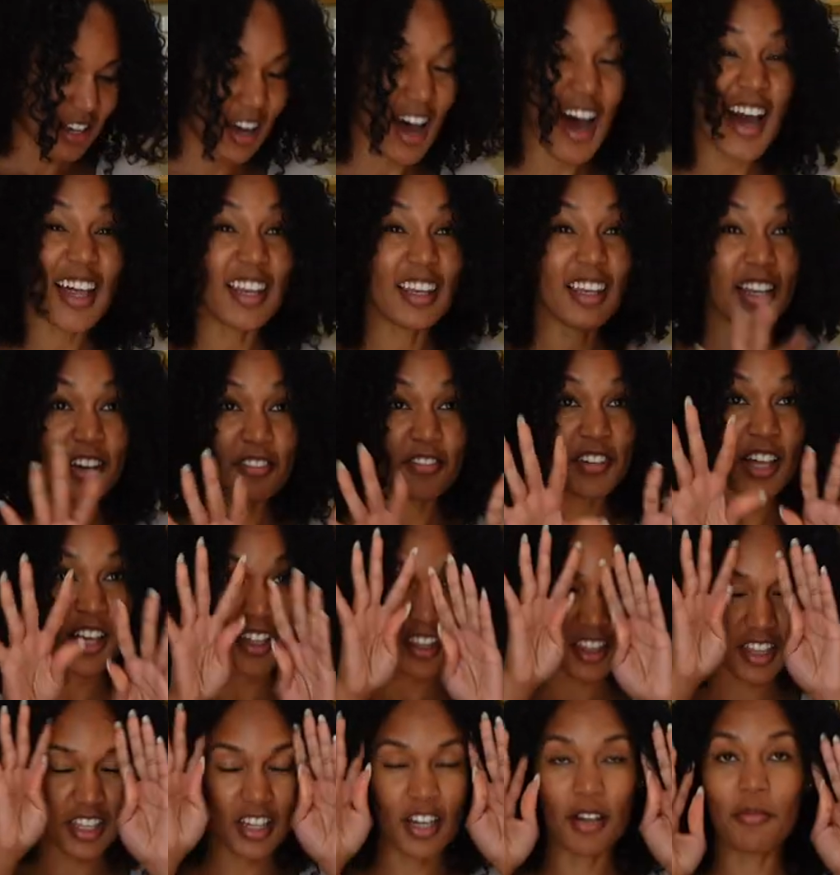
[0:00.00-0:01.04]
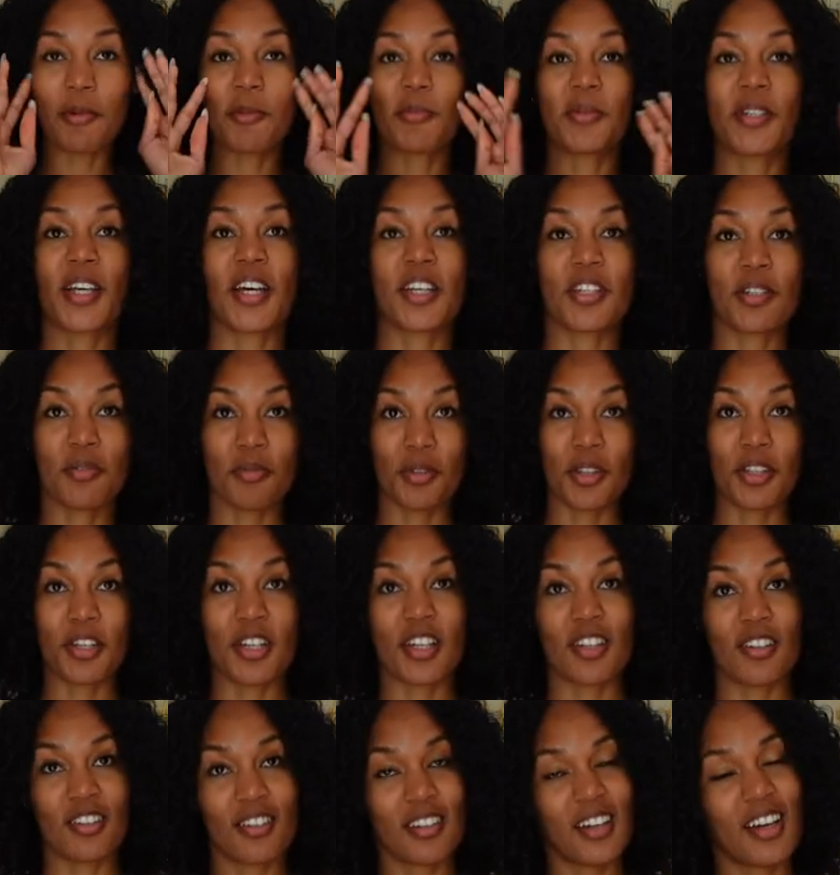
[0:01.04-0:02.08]
I love that thing. I'm obsessed with it.
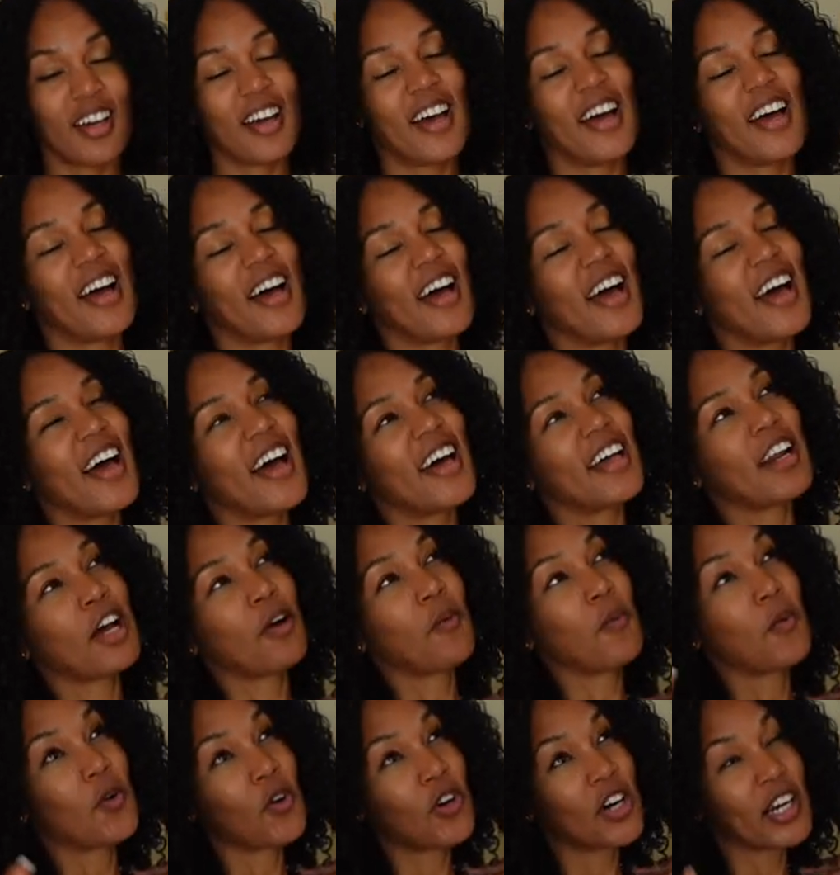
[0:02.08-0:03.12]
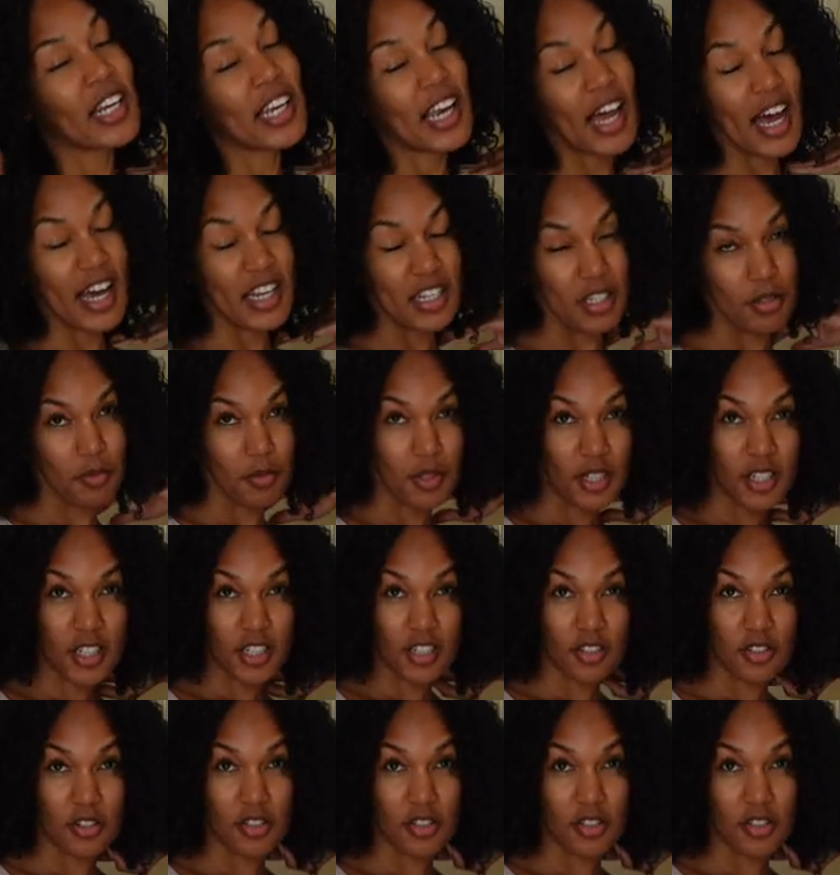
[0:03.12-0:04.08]
And I wore it last week